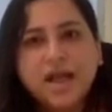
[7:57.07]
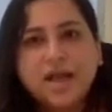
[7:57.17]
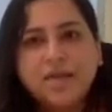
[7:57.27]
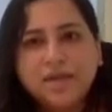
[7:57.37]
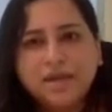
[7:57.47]

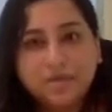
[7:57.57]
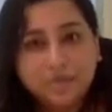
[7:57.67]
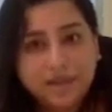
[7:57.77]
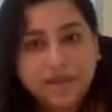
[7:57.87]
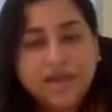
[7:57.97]
I will,
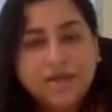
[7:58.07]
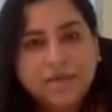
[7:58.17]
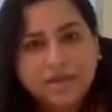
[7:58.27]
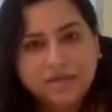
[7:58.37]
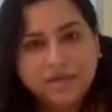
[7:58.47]
with
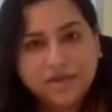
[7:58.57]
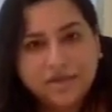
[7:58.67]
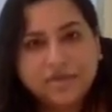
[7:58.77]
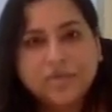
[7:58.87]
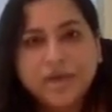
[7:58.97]
equal
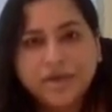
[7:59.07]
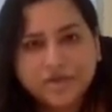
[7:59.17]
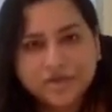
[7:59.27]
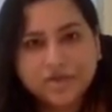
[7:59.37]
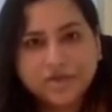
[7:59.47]
conviction, write a
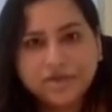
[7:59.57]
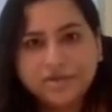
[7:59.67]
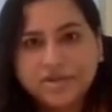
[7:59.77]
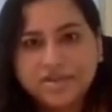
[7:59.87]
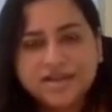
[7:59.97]
story
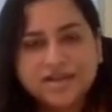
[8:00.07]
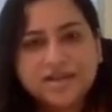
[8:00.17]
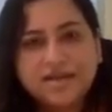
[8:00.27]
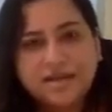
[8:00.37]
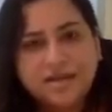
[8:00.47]
which is set
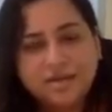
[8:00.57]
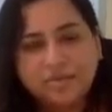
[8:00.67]
in another